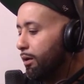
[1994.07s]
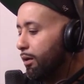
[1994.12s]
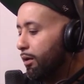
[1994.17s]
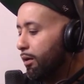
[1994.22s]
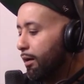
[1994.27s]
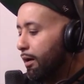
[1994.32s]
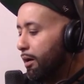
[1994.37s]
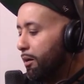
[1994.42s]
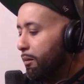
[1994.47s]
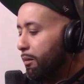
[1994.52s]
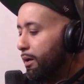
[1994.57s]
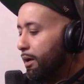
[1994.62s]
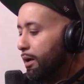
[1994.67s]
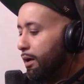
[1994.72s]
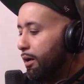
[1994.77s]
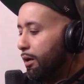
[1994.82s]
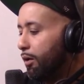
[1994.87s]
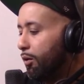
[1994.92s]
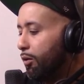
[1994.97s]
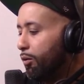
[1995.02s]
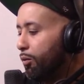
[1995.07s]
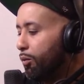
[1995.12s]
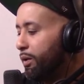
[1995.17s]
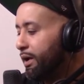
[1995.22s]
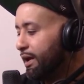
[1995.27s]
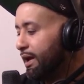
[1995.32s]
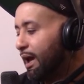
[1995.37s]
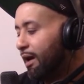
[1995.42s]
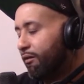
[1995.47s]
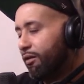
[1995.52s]
It's um,
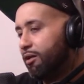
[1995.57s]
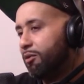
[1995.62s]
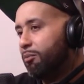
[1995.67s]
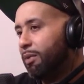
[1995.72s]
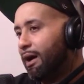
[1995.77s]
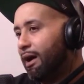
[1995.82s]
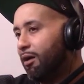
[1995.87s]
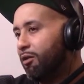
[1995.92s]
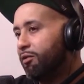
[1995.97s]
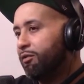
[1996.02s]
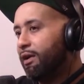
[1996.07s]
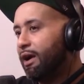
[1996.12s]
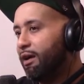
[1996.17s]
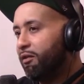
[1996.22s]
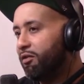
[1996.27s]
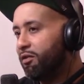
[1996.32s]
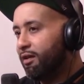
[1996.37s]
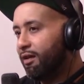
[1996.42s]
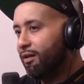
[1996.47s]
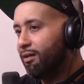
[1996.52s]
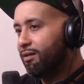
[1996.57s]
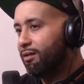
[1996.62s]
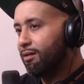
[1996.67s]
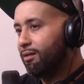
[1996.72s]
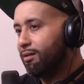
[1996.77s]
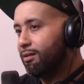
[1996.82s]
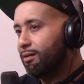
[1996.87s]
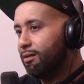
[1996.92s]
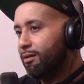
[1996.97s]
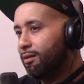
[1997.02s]
we governed by our five
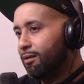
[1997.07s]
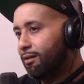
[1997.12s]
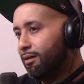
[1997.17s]
senses